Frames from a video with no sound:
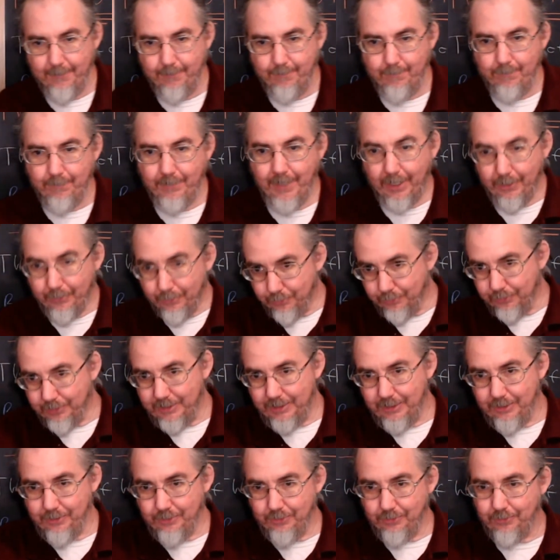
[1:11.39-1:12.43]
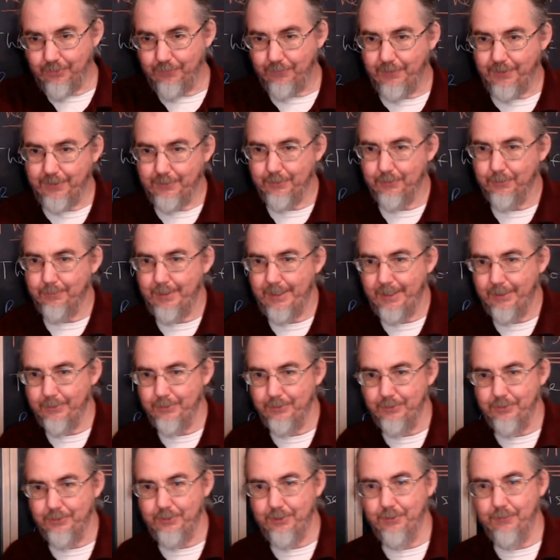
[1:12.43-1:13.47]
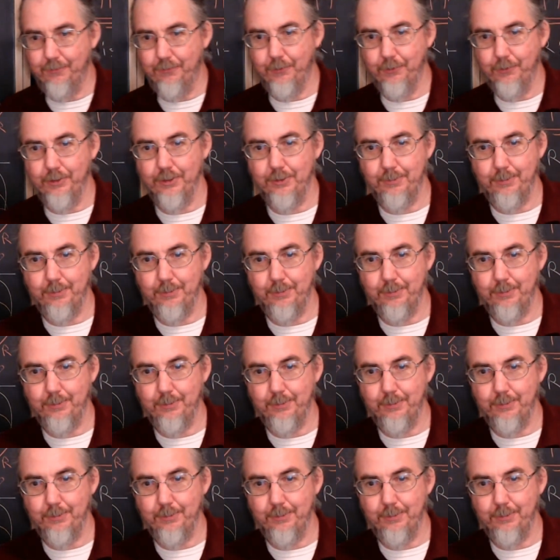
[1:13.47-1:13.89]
not only use the federal powers to their fullest,